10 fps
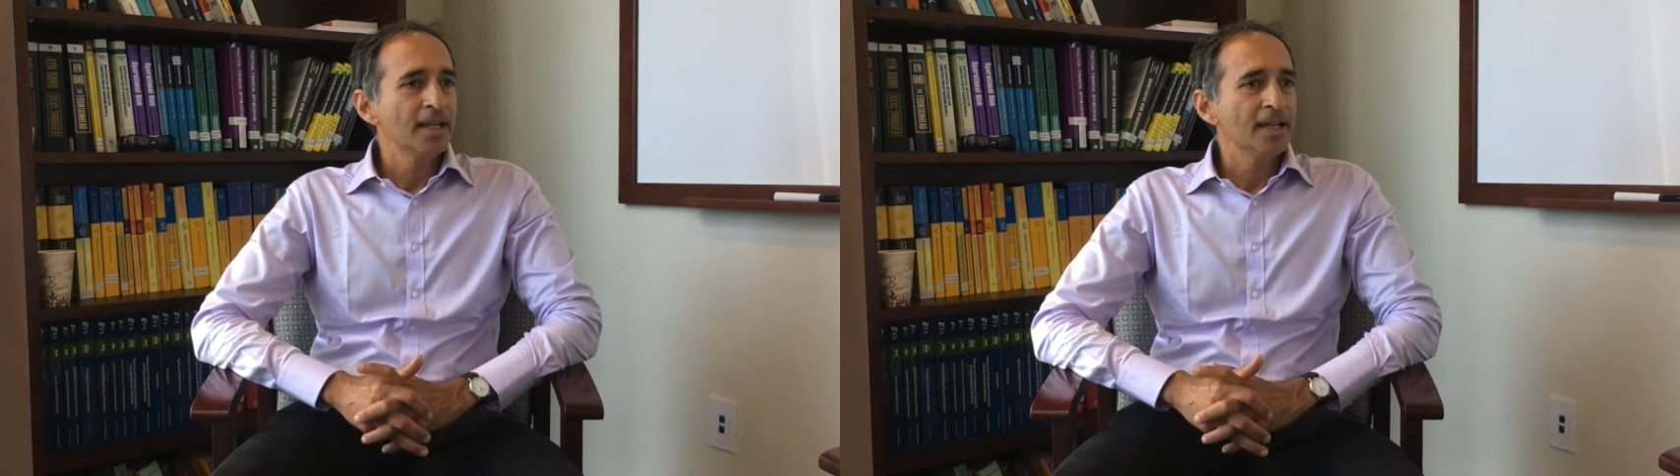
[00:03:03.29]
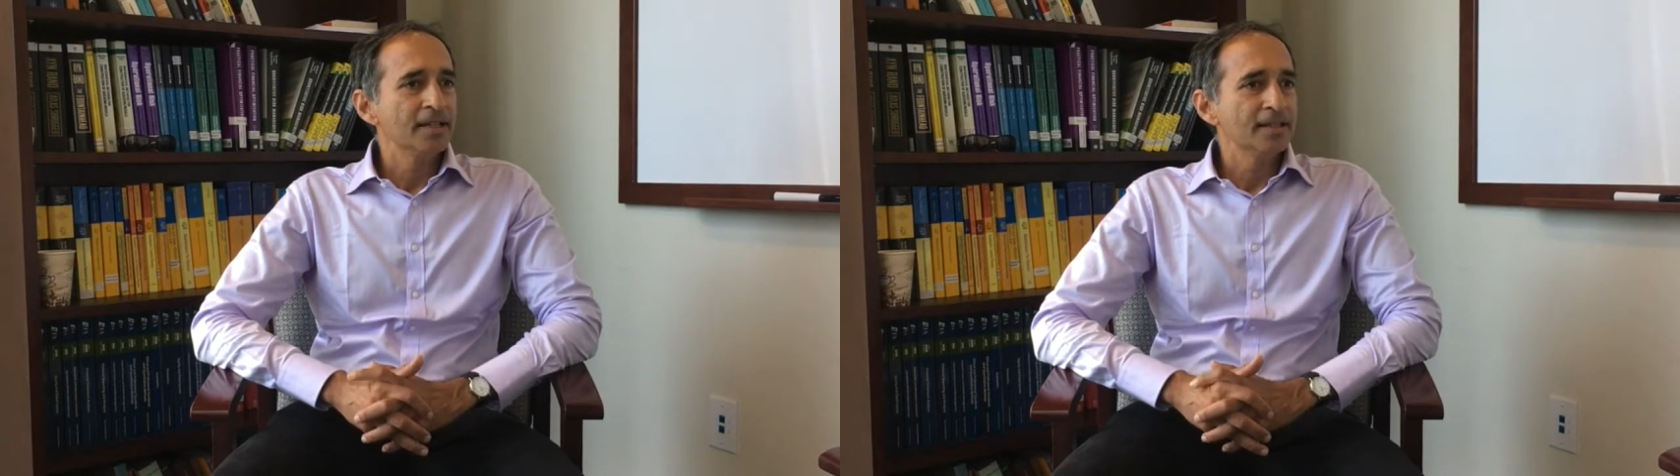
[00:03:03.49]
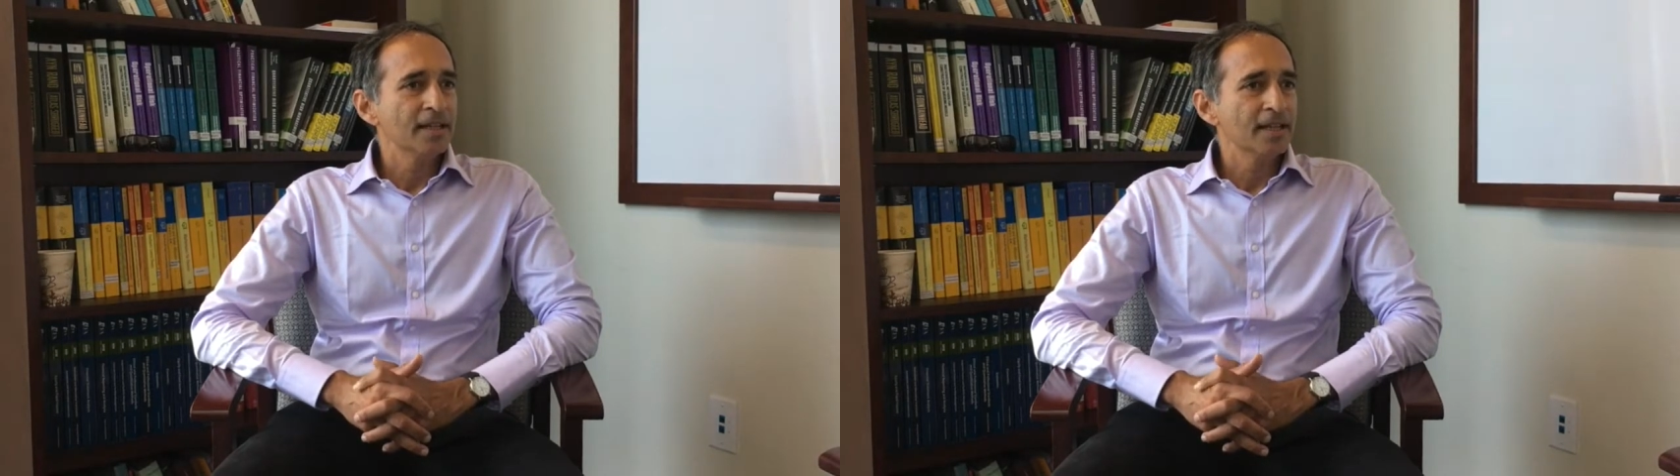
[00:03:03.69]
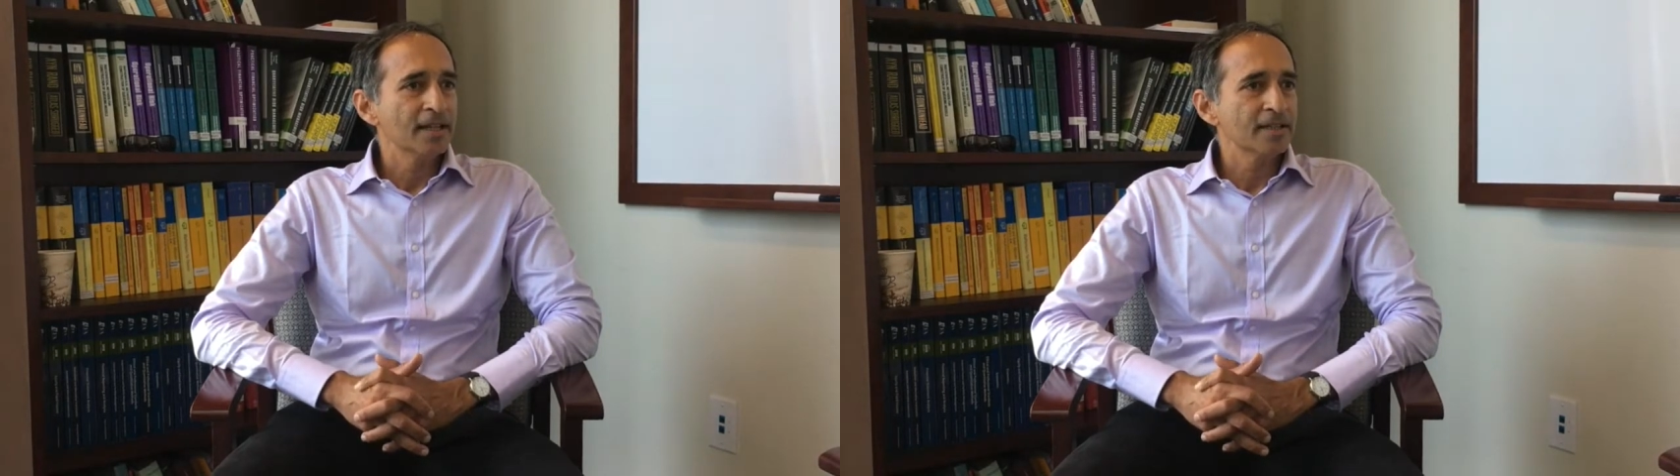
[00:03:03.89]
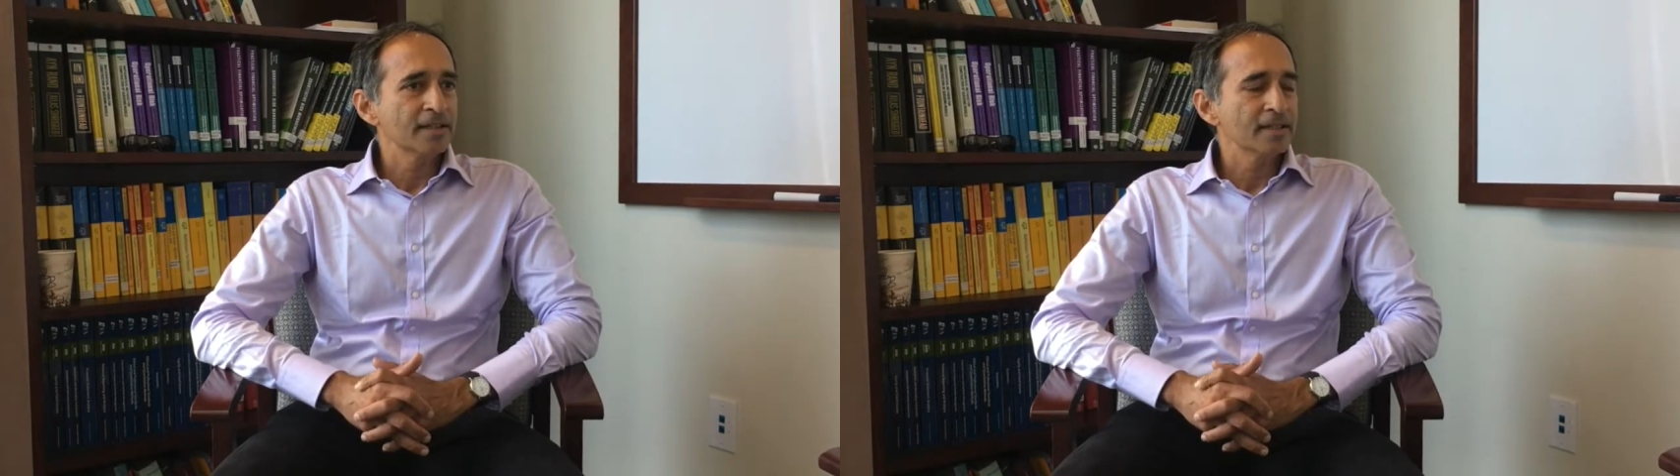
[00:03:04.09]
and
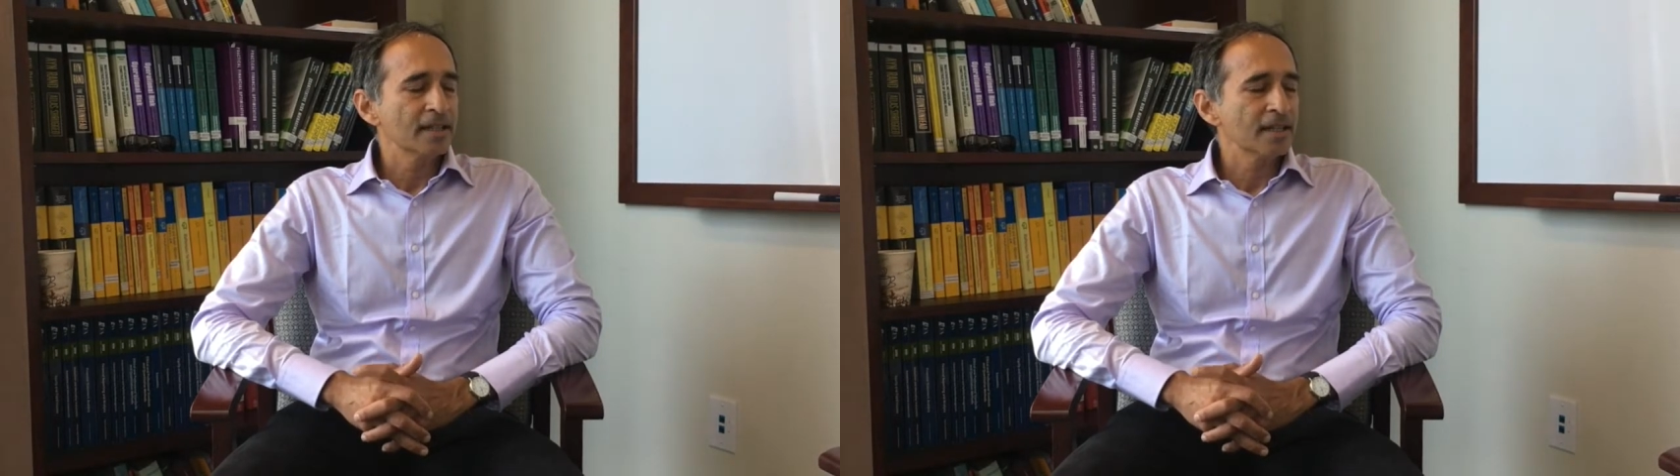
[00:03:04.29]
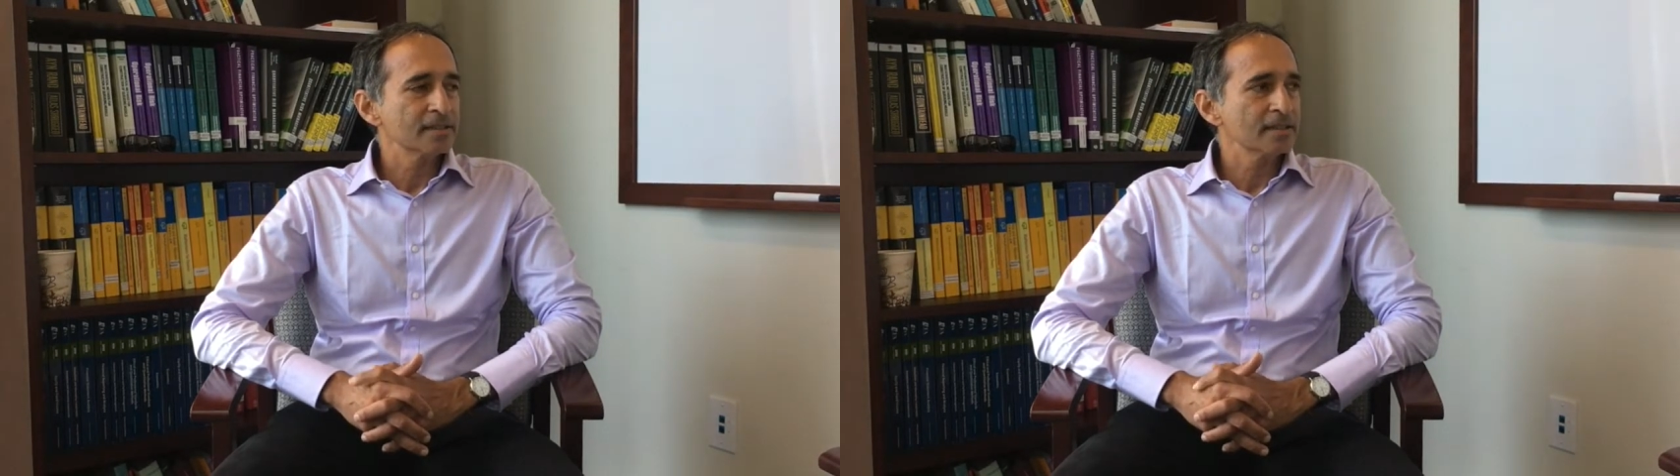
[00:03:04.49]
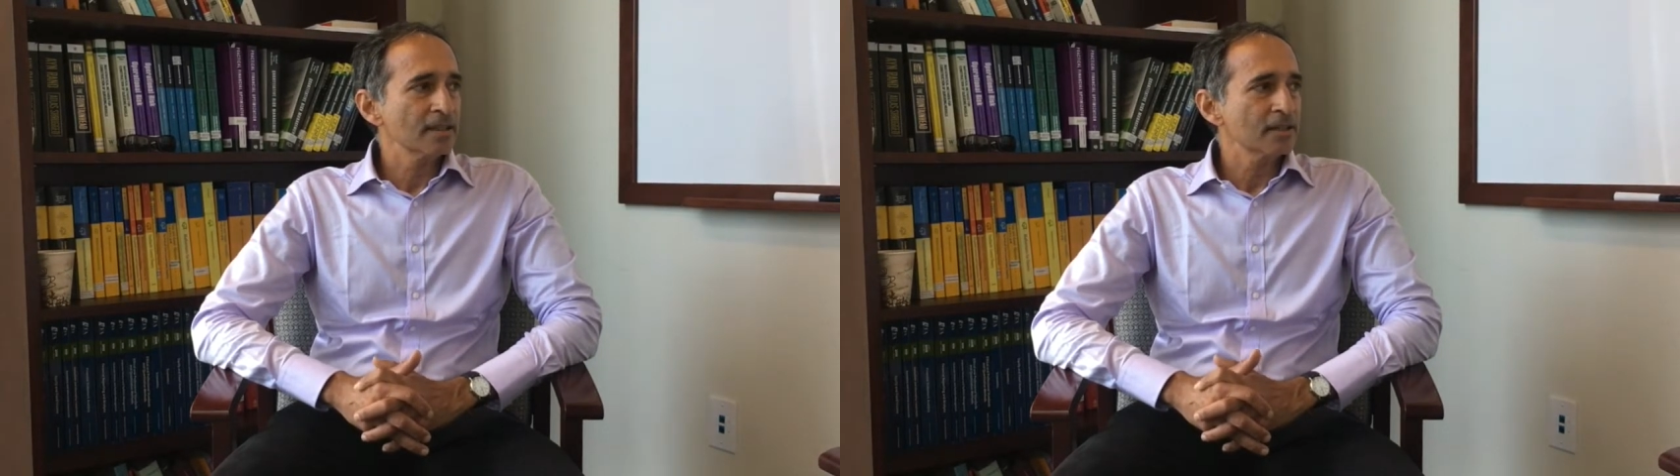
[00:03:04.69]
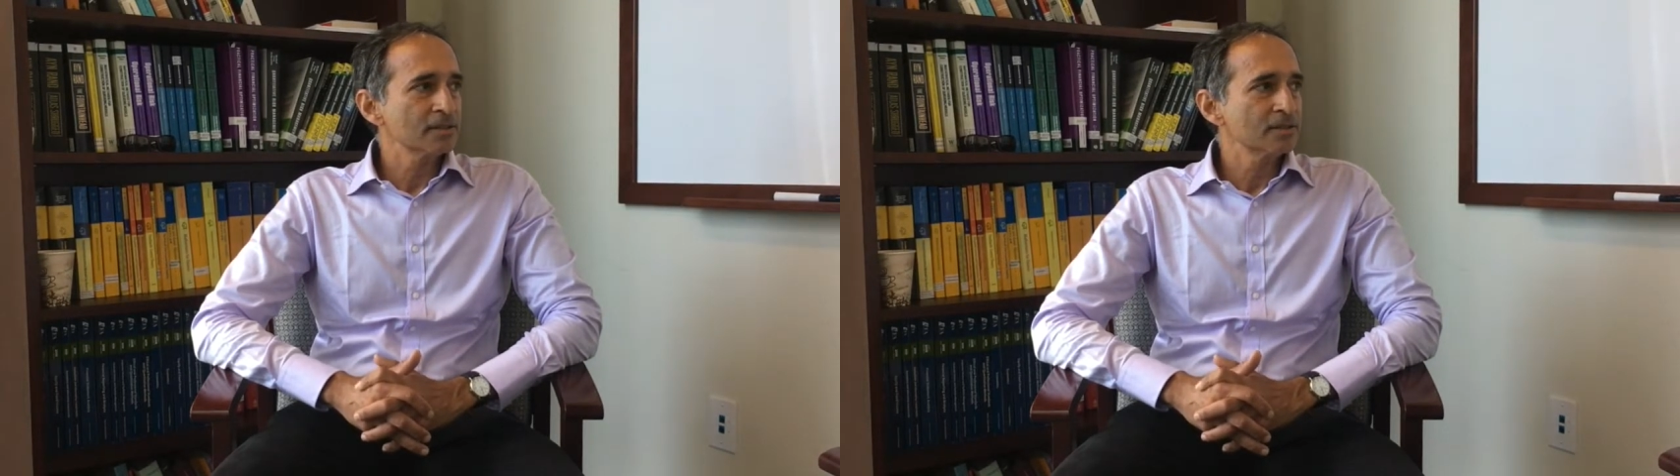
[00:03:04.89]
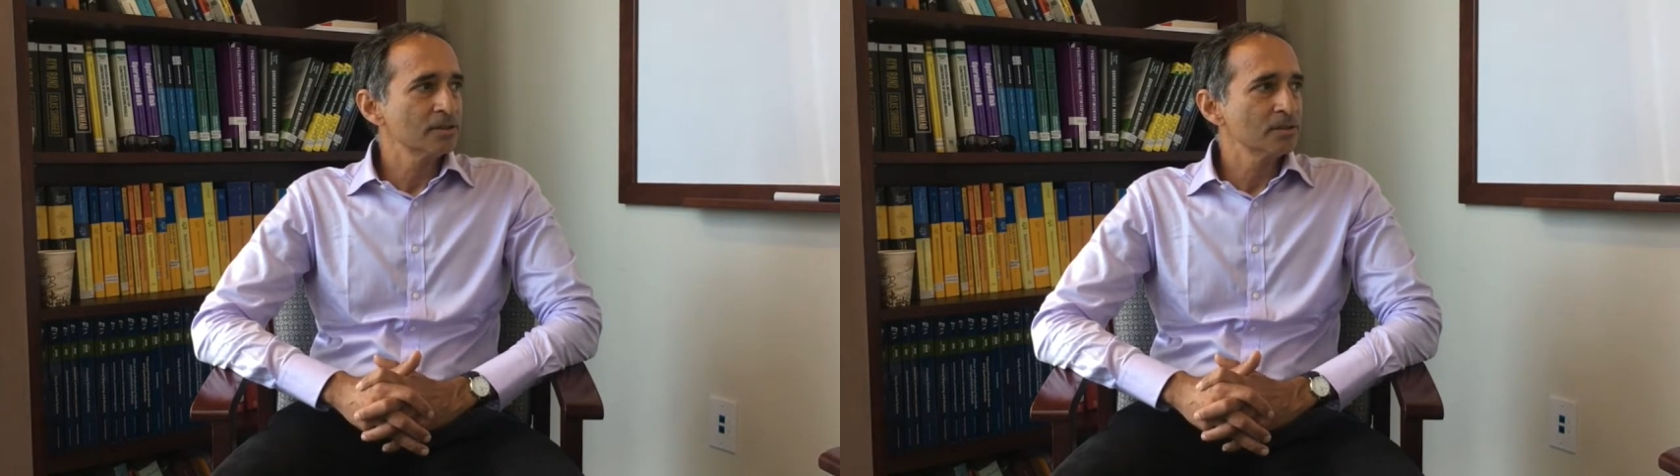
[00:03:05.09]
I think it has a lot
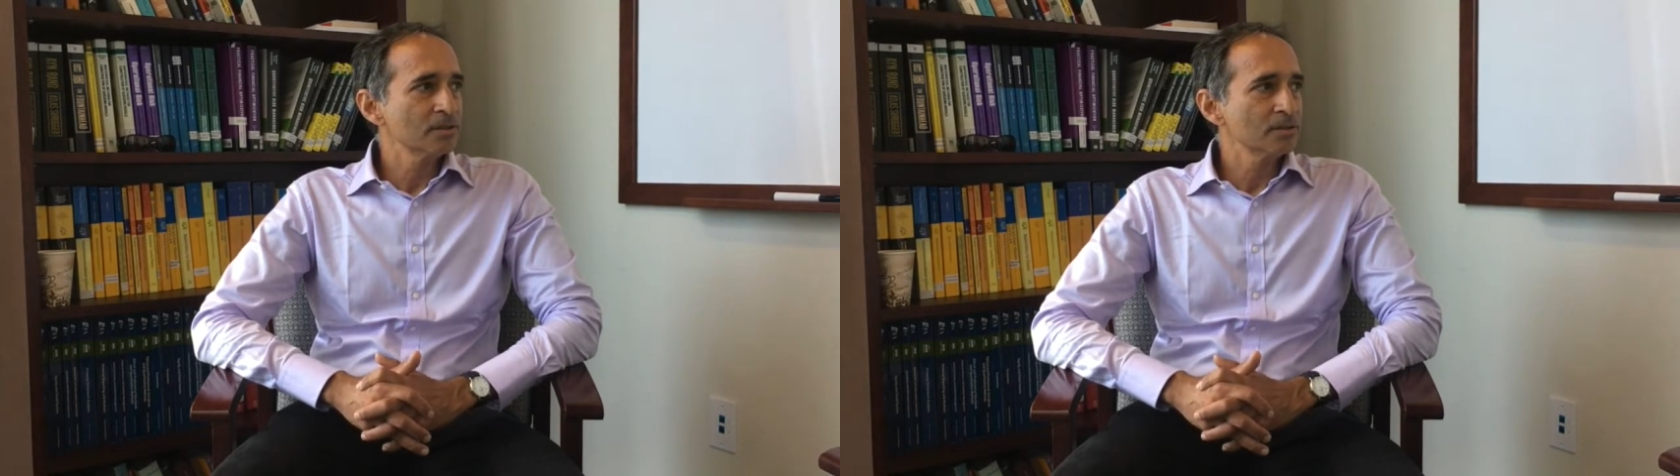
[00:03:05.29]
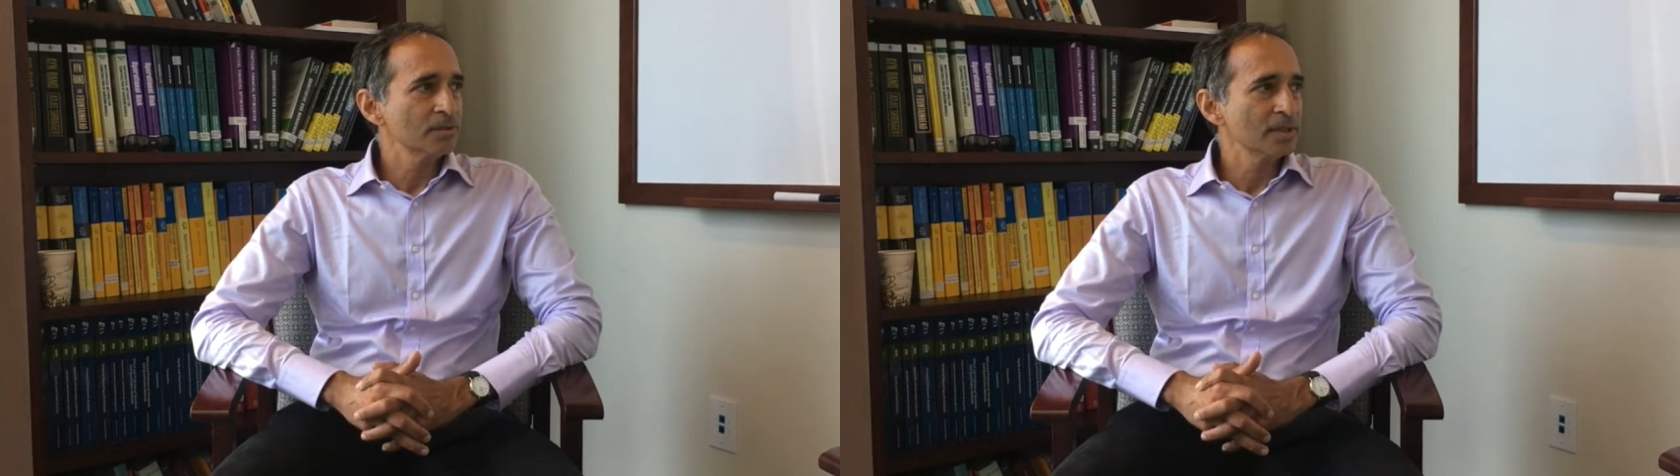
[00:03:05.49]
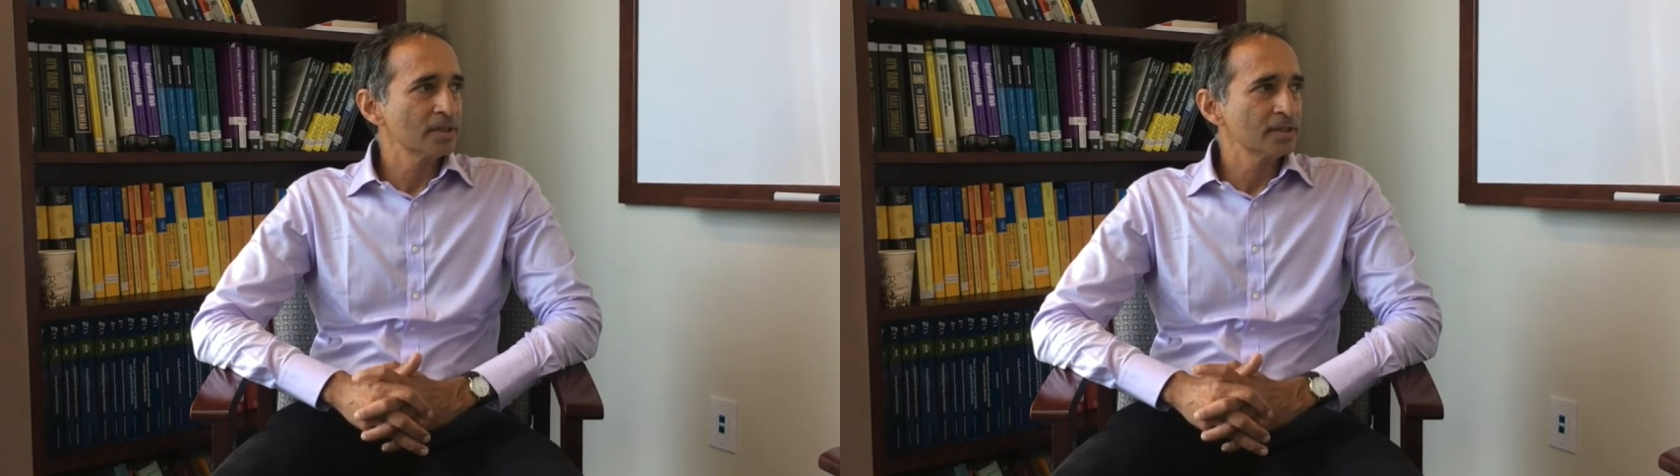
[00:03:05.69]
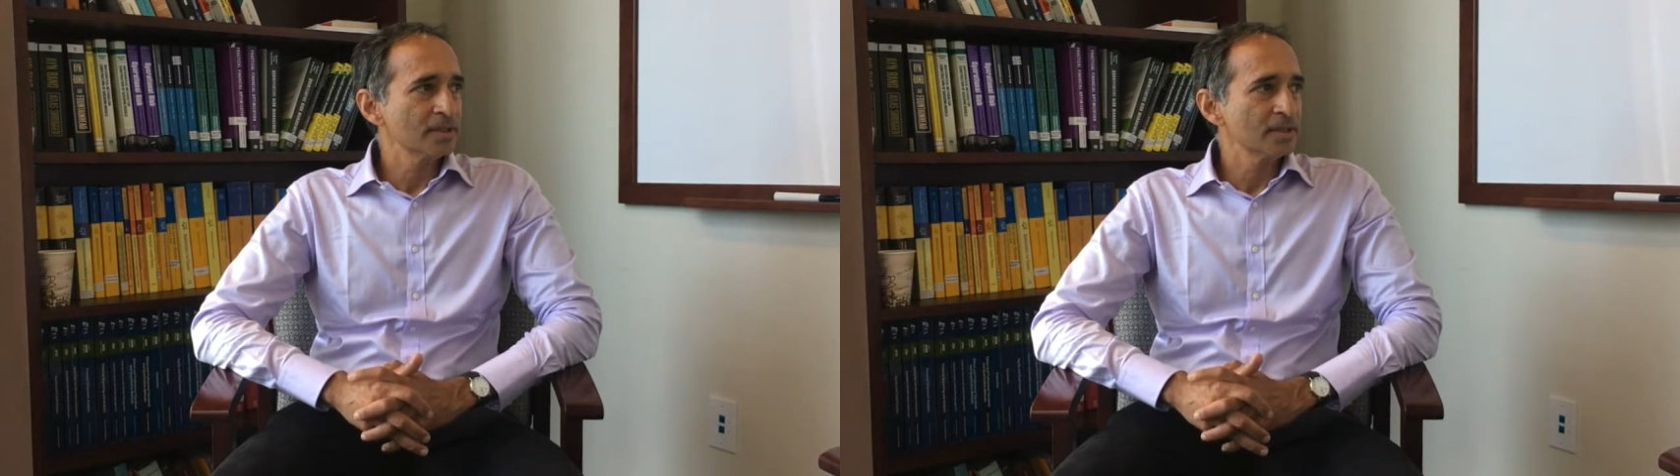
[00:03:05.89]
to do with